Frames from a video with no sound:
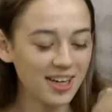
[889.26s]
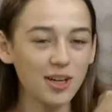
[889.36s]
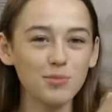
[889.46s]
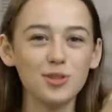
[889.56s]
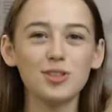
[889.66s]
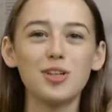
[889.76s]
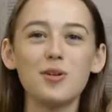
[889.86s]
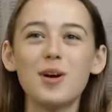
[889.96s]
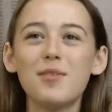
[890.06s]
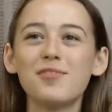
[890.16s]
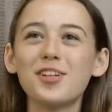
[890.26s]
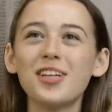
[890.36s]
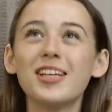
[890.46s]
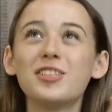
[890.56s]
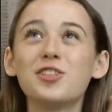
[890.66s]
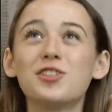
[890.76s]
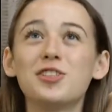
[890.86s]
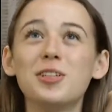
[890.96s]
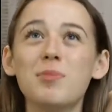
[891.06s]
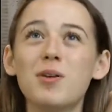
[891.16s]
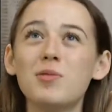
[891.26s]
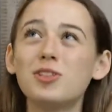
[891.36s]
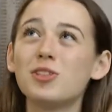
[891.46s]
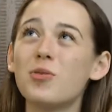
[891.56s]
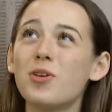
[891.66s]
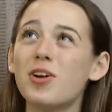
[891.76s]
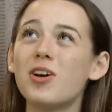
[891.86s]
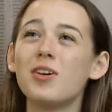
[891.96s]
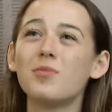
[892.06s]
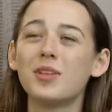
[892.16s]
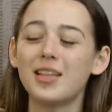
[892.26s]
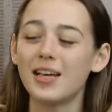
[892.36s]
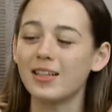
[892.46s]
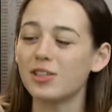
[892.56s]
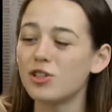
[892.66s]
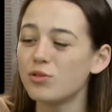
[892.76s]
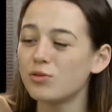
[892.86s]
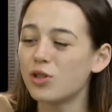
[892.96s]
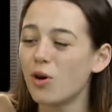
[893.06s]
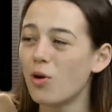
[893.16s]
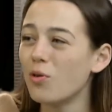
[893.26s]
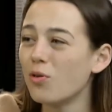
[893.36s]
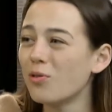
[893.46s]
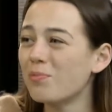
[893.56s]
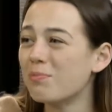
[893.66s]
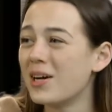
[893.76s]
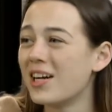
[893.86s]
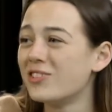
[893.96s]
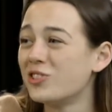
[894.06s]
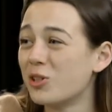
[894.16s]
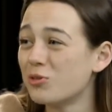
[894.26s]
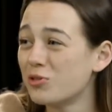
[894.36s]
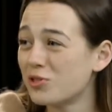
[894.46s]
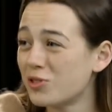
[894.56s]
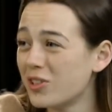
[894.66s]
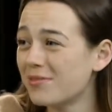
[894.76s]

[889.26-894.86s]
So I'm very interested about what's going on with that huge hole behind Jones Street.